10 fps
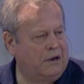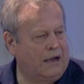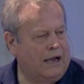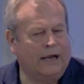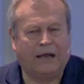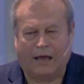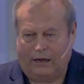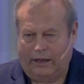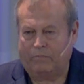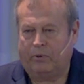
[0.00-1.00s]
I kind of
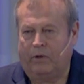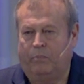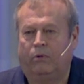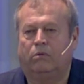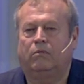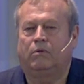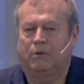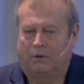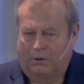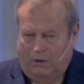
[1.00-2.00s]
let people
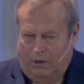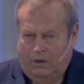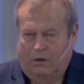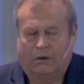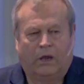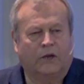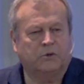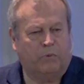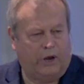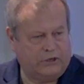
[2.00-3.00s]

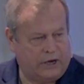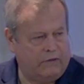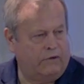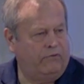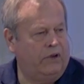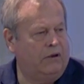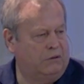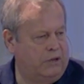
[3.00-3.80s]
express how they feel.